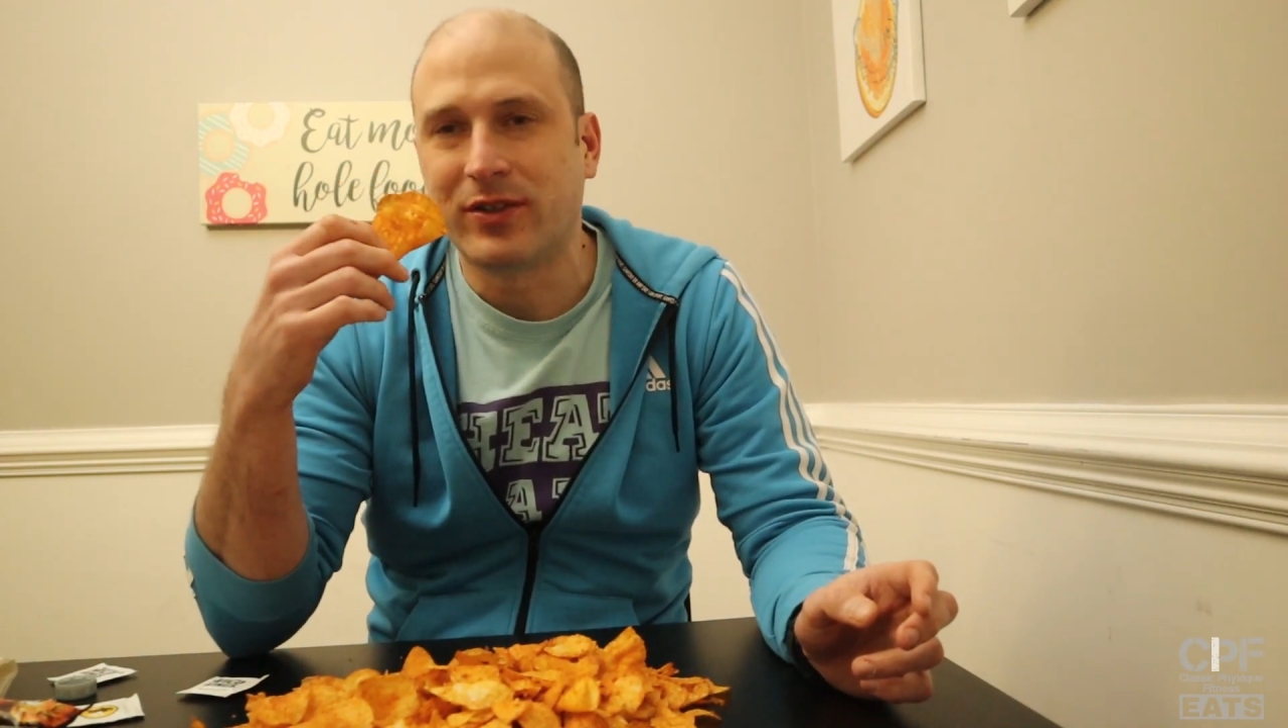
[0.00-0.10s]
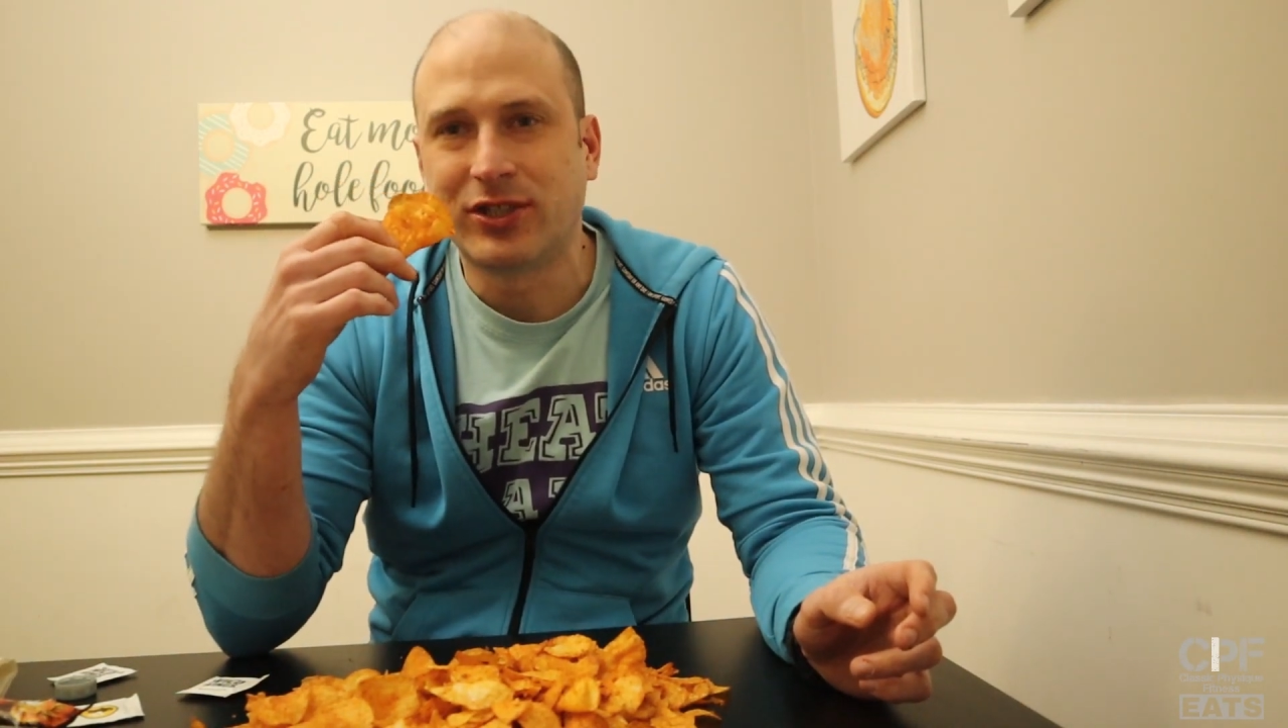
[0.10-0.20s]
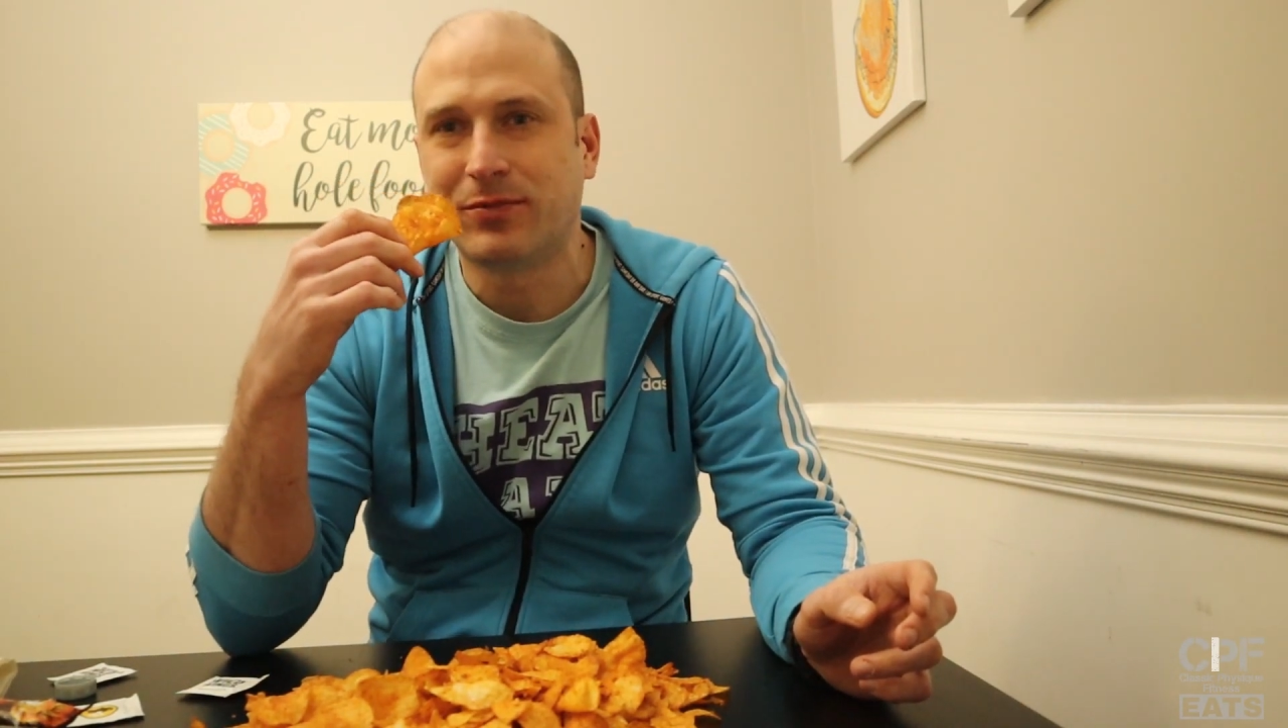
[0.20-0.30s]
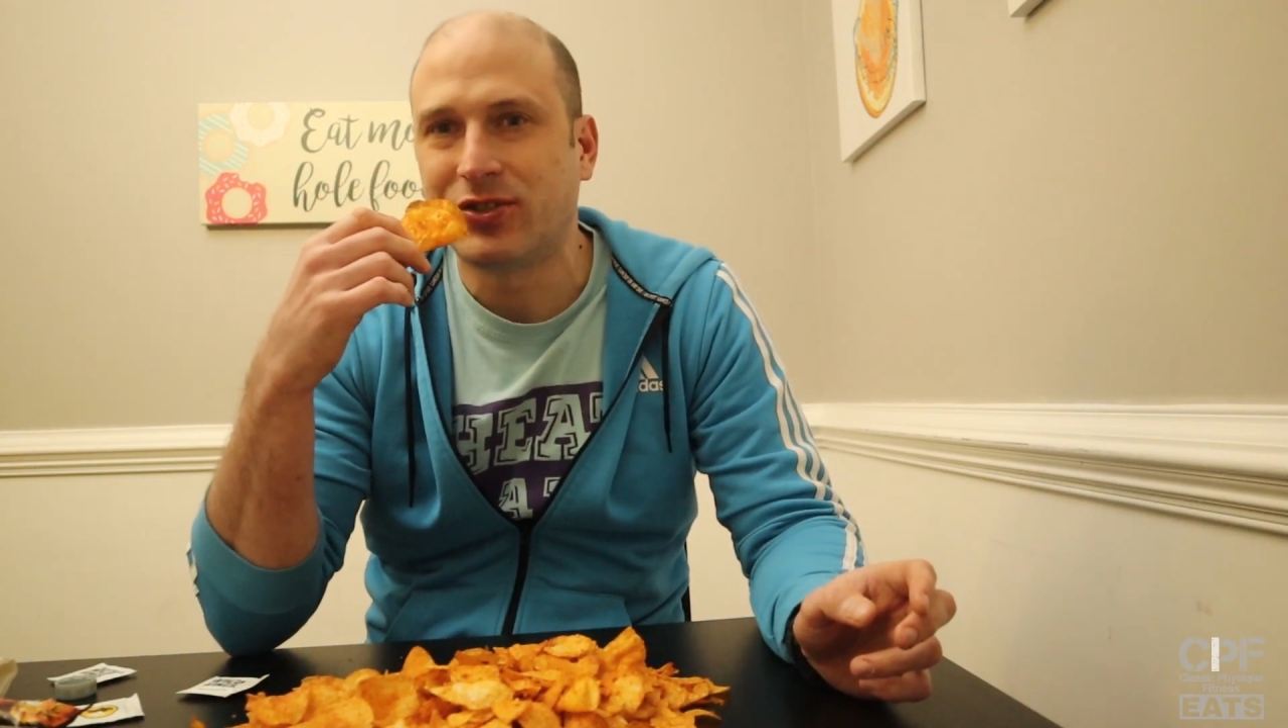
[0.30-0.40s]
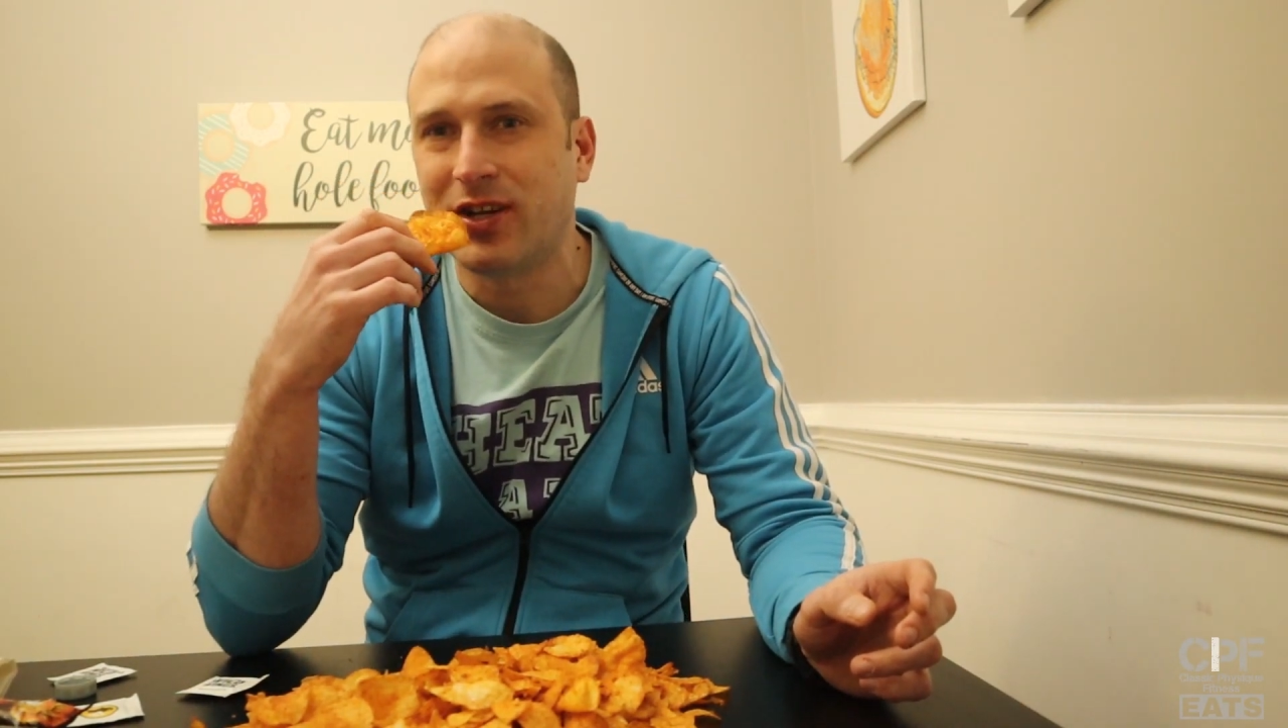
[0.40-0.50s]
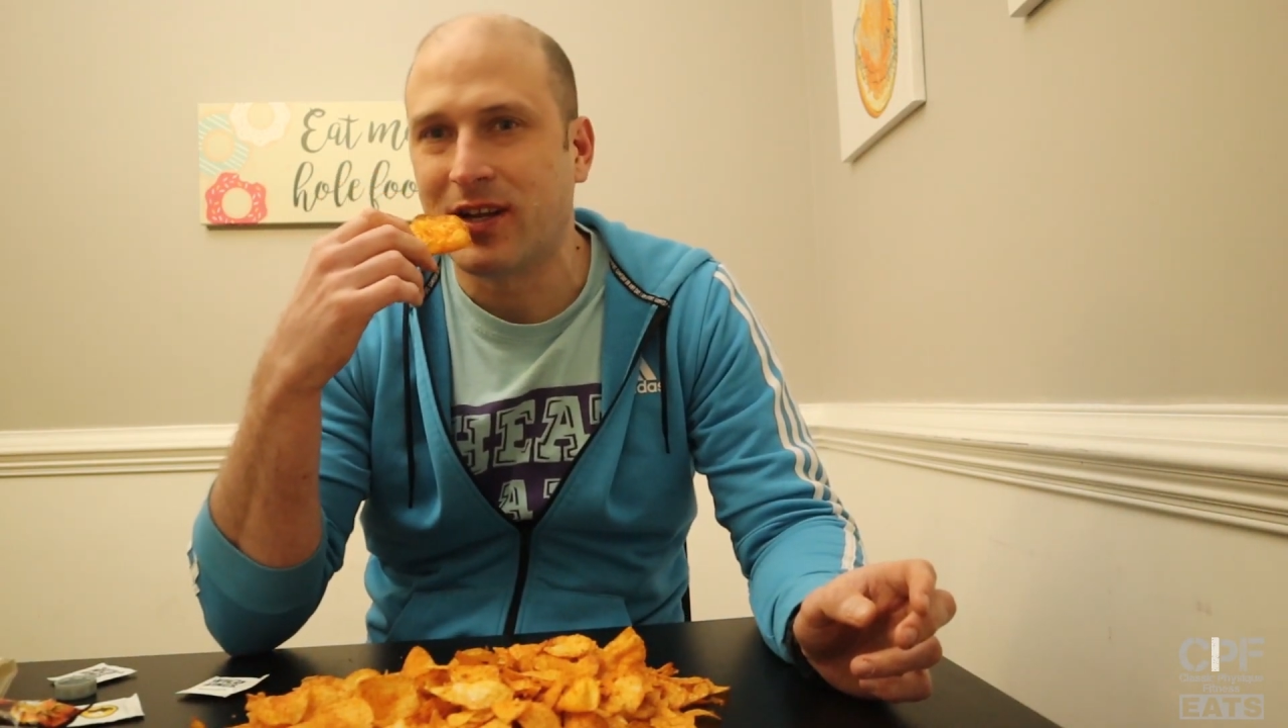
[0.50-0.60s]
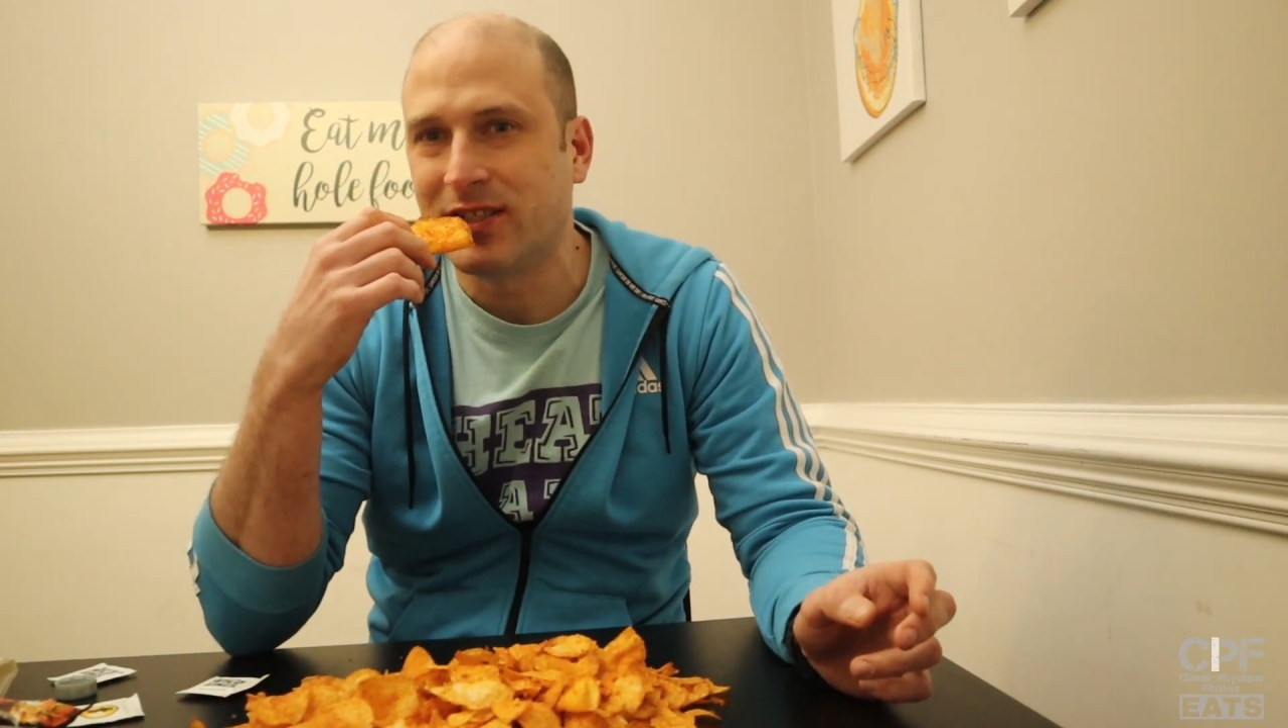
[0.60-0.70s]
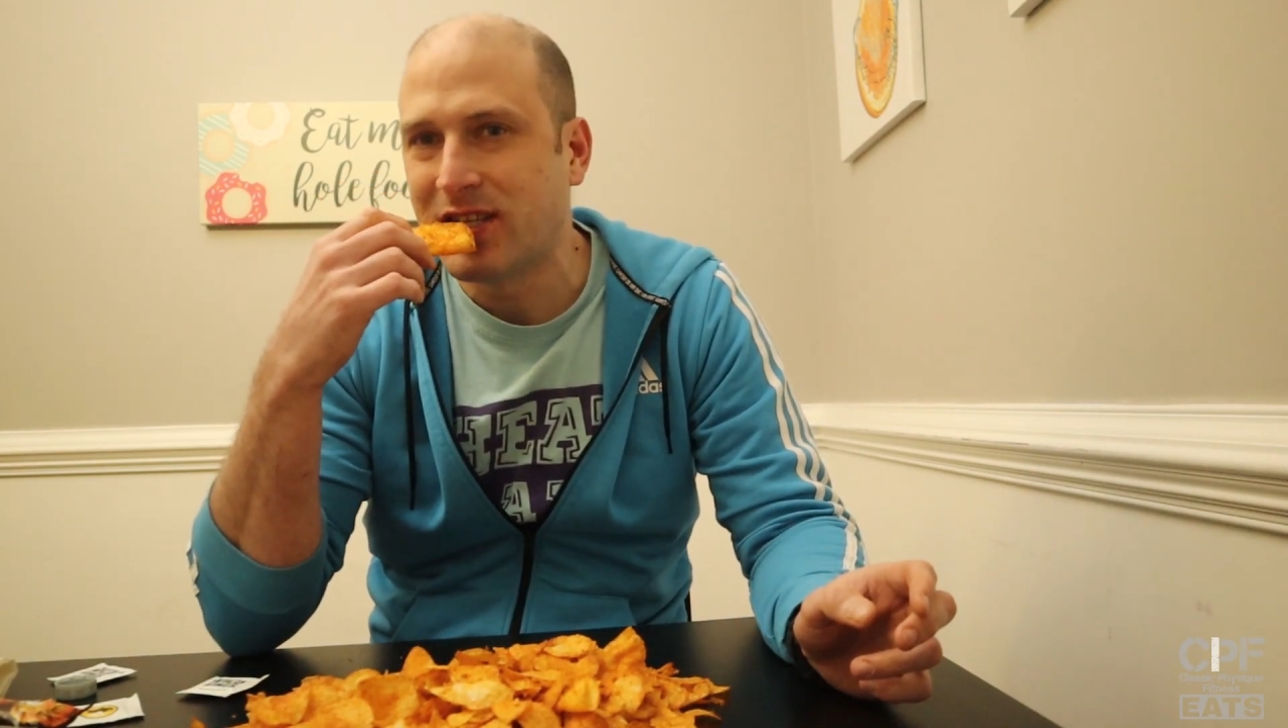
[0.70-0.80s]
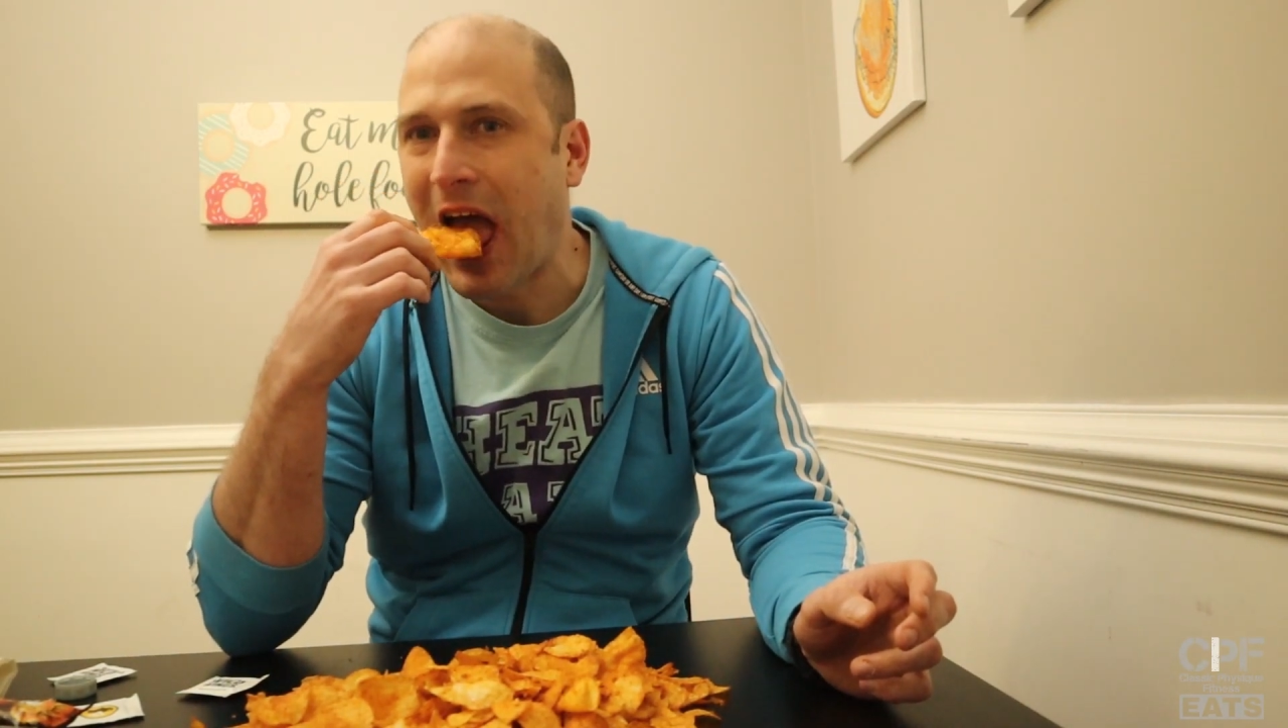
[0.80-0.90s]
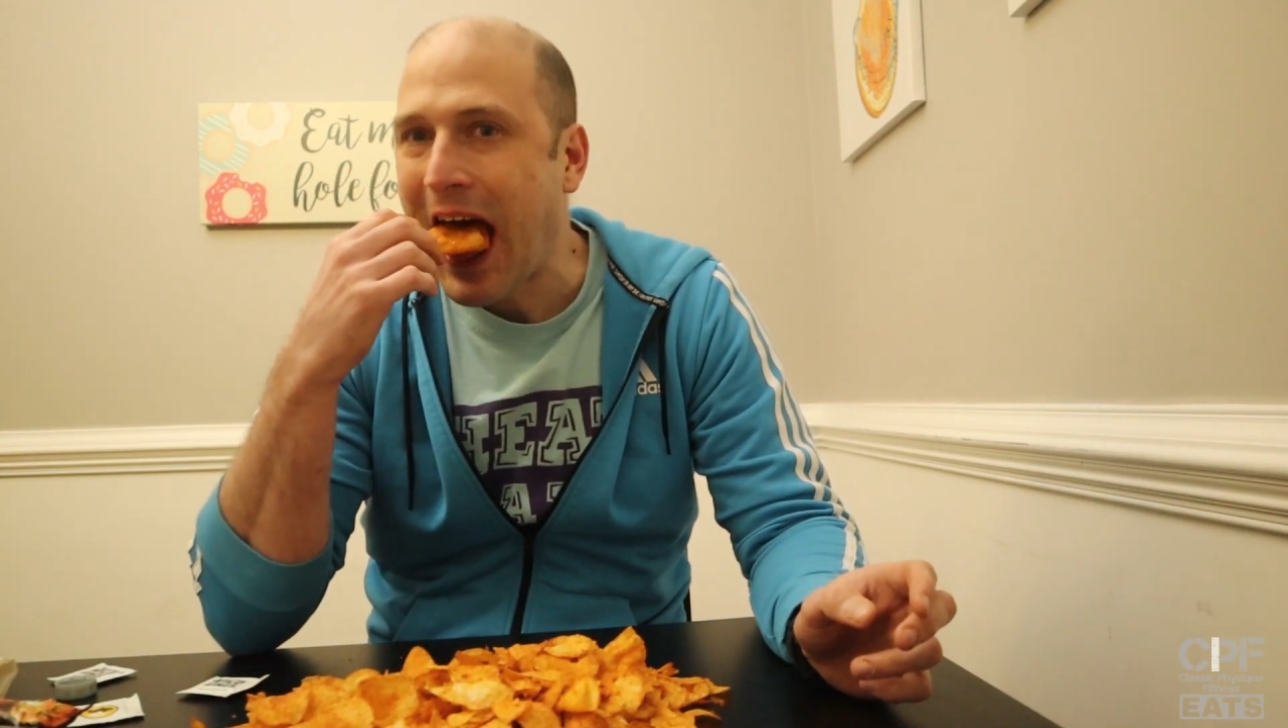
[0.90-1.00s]
with the chips
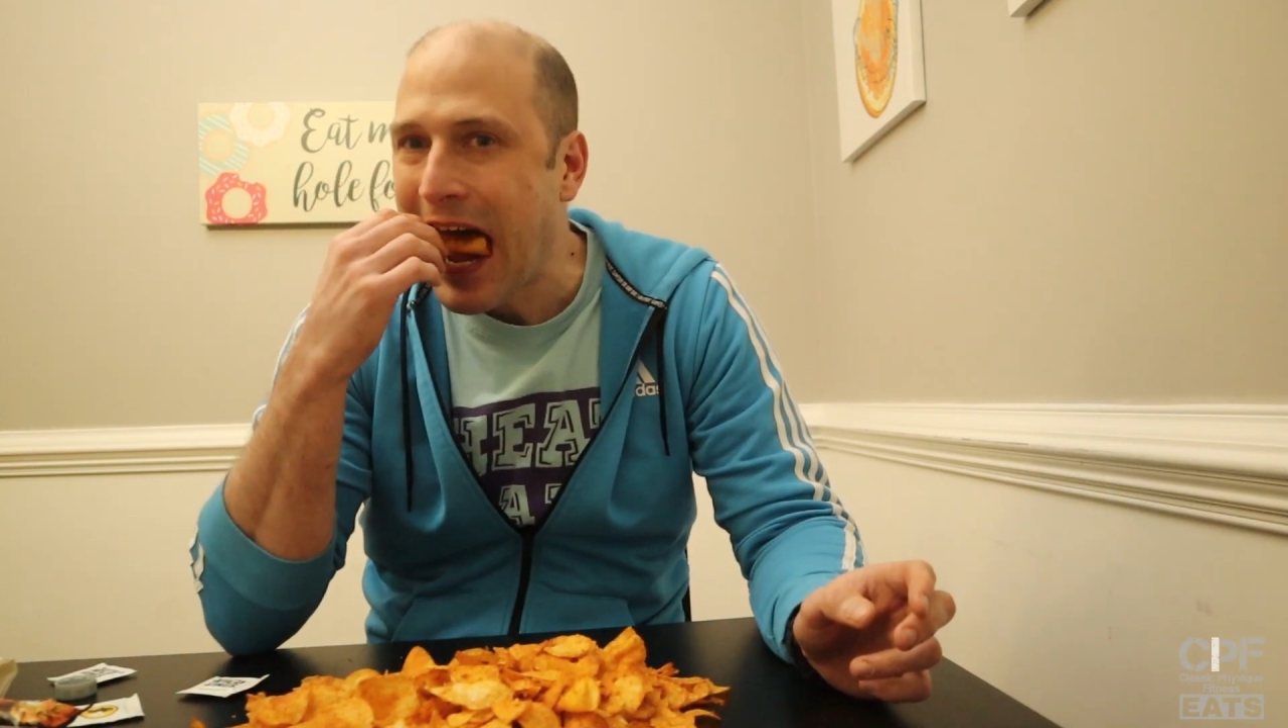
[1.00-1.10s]
challenge.